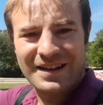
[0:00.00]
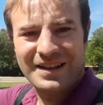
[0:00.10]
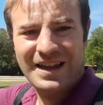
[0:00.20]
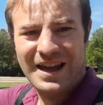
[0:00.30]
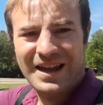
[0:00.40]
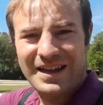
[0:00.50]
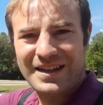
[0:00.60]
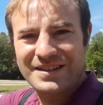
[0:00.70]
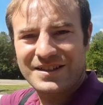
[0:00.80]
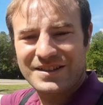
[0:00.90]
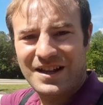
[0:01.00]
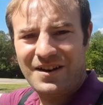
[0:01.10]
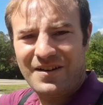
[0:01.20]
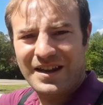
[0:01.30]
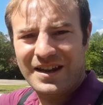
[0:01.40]
That is the
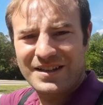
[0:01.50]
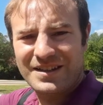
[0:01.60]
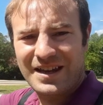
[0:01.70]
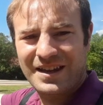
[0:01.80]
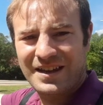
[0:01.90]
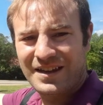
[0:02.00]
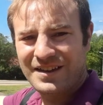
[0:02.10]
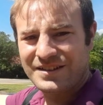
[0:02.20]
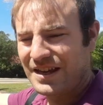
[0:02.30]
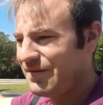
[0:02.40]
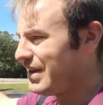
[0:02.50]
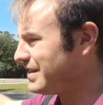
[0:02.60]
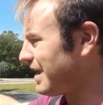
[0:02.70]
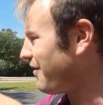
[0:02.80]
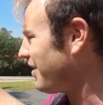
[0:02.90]
Zalaegerszeg TV
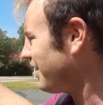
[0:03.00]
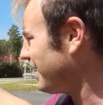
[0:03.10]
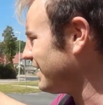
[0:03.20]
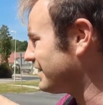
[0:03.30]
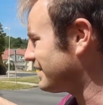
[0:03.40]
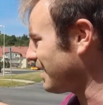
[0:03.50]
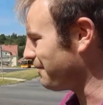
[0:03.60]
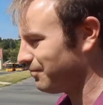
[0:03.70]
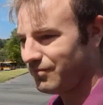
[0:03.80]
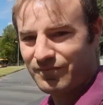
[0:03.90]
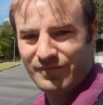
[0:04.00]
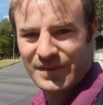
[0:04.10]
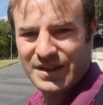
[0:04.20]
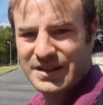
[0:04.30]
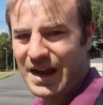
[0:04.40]
tower. It's um,
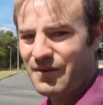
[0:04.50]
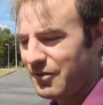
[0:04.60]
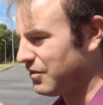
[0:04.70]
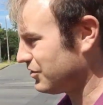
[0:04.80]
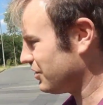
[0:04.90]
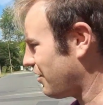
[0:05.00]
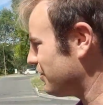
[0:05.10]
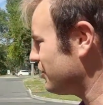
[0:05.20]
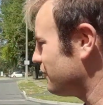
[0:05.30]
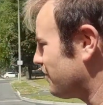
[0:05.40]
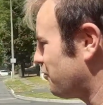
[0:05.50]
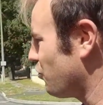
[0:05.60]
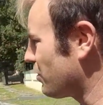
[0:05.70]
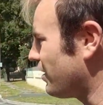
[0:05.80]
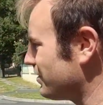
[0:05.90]
the tower, which you know is used for
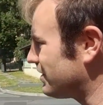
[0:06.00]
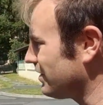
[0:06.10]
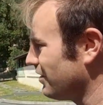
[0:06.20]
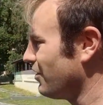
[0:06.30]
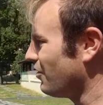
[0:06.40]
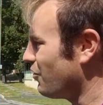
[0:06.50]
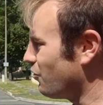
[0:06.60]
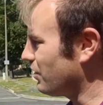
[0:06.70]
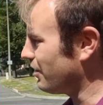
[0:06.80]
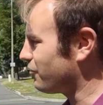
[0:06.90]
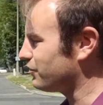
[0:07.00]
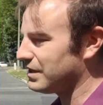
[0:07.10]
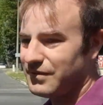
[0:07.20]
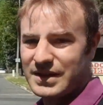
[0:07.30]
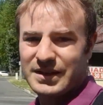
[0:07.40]
broadcasting all local
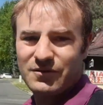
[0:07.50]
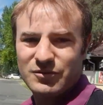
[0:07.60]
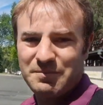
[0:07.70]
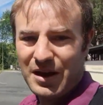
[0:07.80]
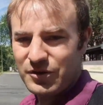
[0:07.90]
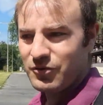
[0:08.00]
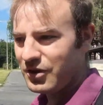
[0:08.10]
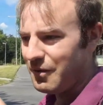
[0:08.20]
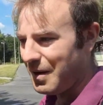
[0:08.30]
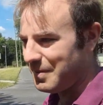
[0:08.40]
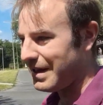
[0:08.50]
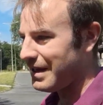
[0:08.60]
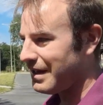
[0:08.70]
TV signals, but you can go up it.